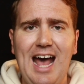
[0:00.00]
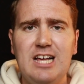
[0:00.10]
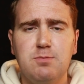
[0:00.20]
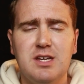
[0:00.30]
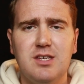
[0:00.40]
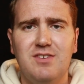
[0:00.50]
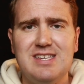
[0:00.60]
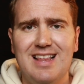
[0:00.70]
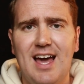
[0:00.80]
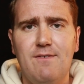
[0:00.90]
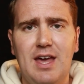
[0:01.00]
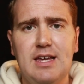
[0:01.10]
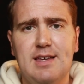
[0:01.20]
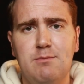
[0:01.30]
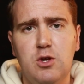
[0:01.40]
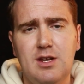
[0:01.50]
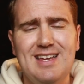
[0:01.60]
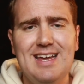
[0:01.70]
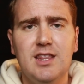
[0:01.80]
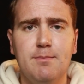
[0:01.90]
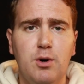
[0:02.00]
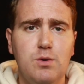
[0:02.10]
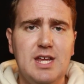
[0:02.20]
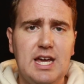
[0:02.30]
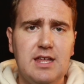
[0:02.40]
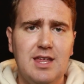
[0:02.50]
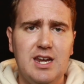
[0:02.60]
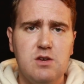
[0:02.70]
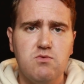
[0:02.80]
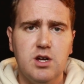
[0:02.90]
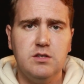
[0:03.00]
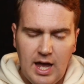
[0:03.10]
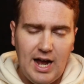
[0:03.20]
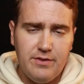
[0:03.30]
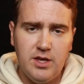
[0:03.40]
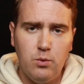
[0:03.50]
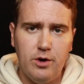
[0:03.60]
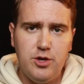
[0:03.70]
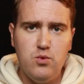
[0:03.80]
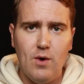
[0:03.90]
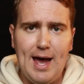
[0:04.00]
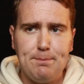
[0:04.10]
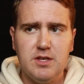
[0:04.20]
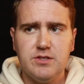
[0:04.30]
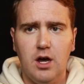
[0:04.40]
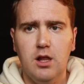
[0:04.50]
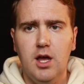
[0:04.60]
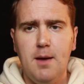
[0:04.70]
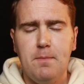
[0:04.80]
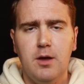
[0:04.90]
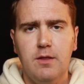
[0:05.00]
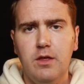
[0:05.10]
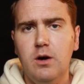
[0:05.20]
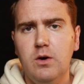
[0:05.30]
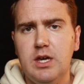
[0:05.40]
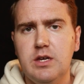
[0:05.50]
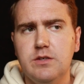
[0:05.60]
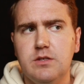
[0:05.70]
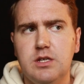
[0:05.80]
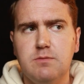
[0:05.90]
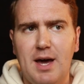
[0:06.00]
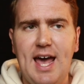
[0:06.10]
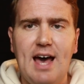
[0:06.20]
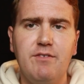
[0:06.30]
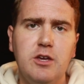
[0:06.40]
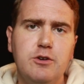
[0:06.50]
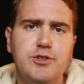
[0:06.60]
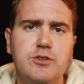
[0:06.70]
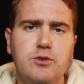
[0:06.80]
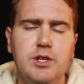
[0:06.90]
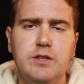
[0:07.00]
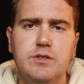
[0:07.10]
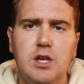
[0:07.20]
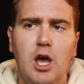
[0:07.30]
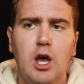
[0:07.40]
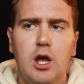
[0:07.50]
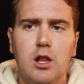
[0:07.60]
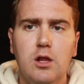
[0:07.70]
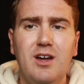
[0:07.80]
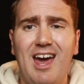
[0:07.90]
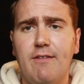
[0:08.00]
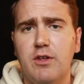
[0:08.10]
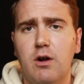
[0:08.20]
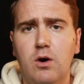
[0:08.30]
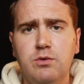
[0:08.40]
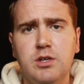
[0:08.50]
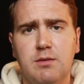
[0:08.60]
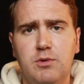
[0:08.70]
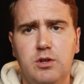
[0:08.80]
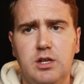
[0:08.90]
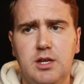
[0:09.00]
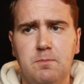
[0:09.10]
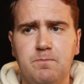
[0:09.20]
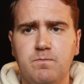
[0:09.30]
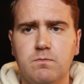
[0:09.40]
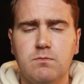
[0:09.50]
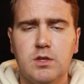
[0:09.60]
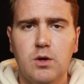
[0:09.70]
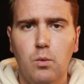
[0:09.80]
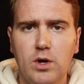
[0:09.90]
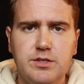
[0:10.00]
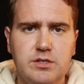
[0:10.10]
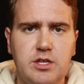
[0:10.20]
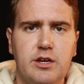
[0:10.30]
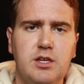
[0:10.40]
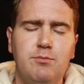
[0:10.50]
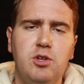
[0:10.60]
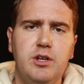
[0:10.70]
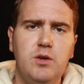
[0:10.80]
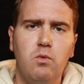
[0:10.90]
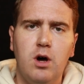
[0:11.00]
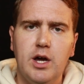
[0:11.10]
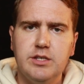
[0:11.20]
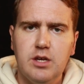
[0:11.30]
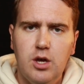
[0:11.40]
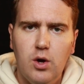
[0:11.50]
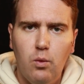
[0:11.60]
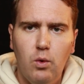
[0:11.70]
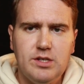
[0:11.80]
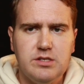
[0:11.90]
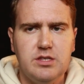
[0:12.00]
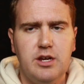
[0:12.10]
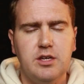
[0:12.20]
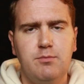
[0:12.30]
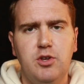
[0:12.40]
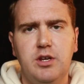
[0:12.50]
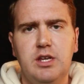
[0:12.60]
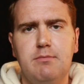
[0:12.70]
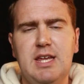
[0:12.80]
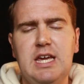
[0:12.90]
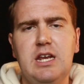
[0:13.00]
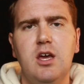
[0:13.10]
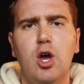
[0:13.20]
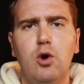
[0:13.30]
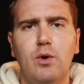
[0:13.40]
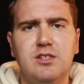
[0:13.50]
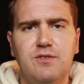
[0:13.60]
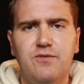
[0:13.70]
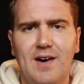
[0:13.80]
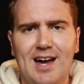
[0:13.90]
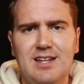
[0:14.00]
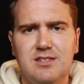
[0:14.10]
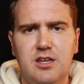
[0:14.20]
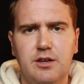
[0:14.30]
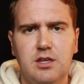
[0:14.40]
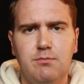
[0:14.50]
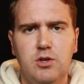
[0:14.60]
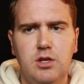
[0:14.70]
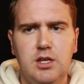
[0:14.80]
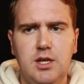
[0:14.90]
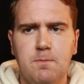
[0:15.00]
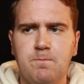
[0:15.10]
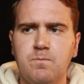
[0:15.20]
aspects of his life and community in the bodega that he runs. I think where you wrap this all up, though, is by having your students look at their own community. What does their community want? What does their community need? What defines their community?